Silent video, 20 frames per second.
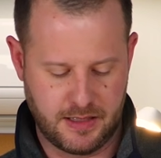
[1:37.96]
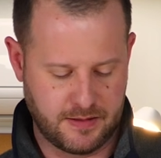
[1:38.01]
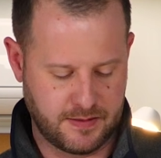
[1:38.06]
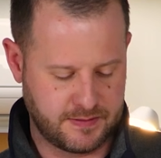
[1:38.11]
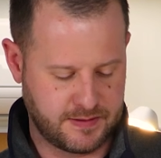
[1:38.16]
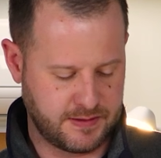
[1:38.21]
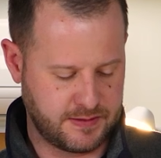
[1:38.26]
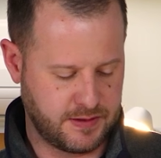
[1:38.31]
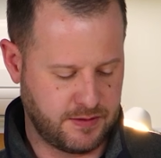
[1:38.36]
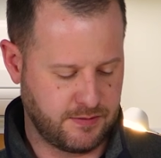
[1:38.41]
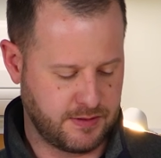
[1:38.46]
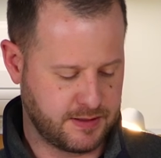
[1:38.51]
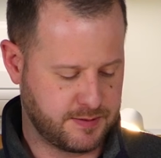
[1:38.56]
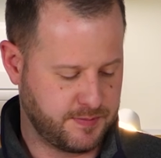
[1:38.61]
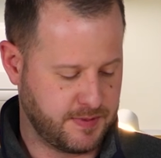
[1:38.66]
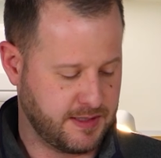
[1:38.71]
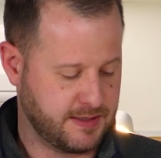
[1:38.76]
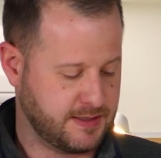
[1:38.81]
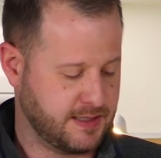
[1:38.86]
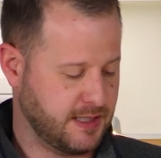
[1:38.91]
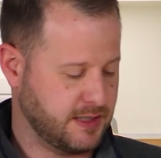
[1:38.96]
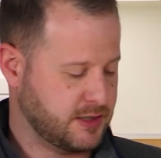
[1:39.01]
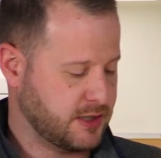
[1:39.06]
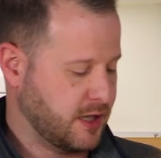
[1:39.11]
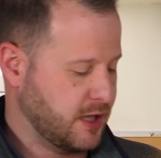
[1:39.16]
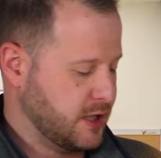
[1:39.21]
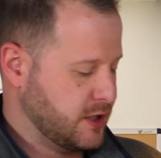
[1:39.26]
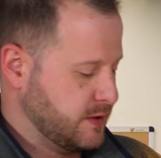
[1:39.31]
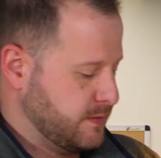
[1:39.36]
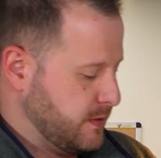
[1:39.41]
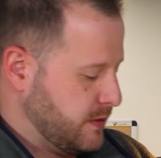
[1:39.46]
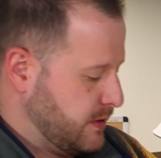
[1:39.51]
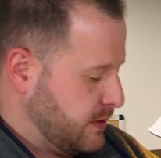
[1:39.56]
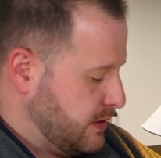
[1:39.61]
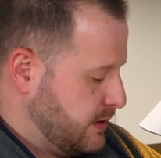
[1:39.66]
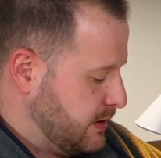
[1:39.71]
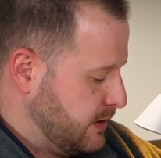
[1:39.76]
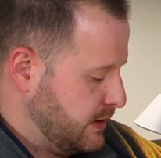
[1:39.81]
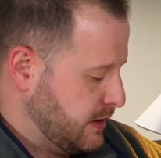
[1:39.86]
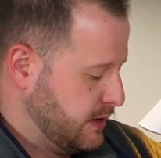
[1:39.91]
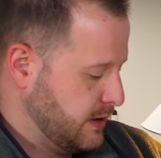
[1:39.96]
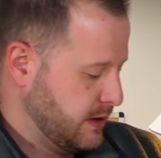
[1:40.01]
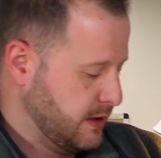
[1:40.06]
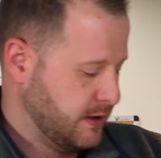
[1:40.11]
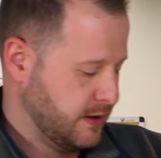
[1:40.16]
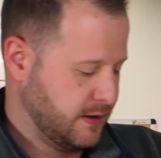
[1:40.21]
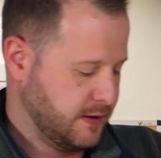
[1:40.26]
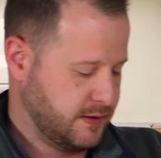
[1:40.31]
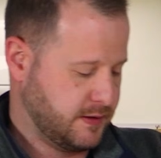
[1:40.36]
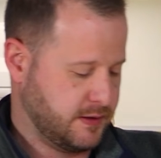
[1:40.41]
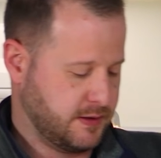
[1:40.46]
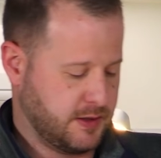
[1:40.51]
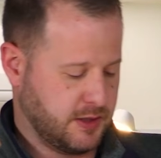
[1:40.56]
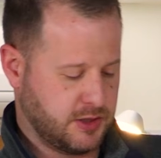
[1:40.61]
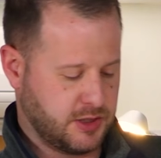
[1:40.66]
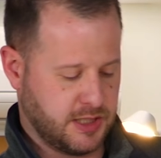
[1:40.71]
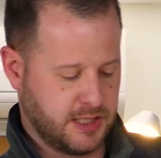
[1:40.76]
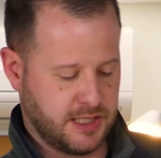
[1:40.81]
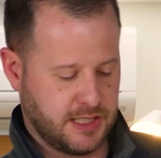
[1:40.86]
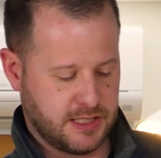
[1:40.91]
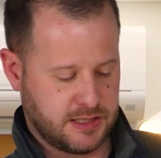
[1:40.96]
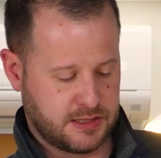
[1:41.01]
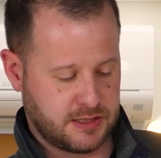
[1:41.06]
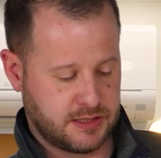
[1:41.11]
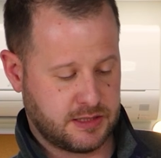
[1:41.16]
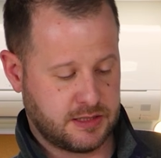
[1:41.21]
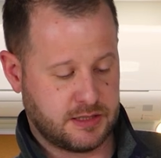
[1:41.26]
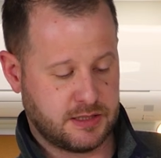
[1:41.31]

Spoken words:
This is USB-C chargeable. This is the Genius,